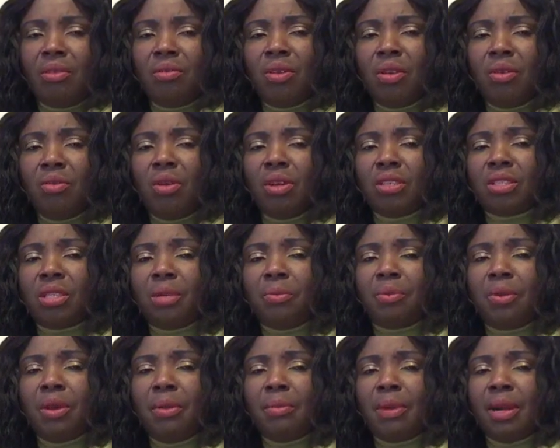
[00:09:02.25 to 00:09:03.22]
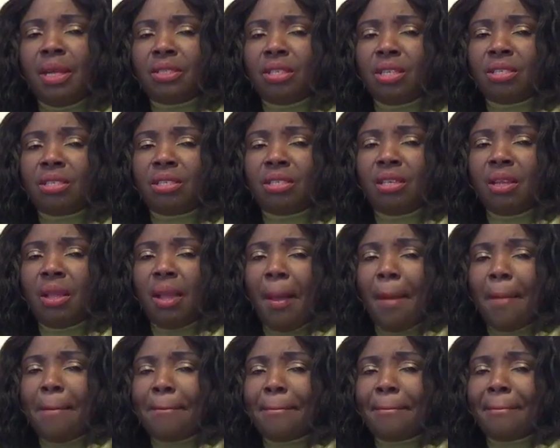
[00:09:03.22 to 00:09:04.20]
We worship your majesty.
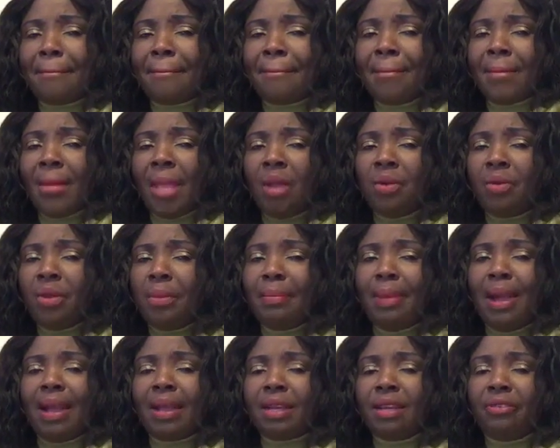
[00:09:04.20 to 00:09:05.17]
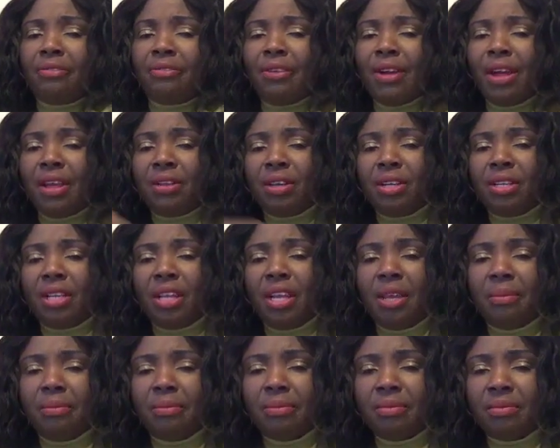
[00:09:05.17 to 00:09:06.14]
We magnify your
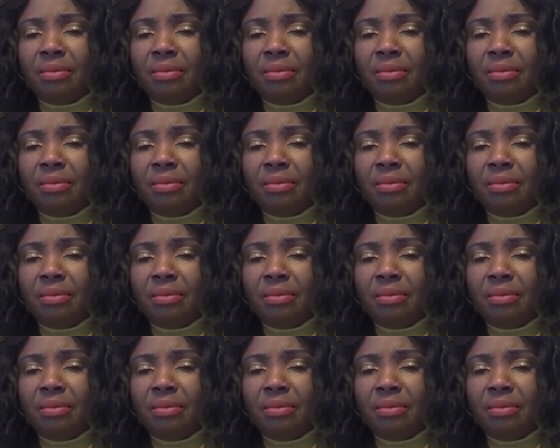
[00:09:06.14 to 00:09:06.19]
name.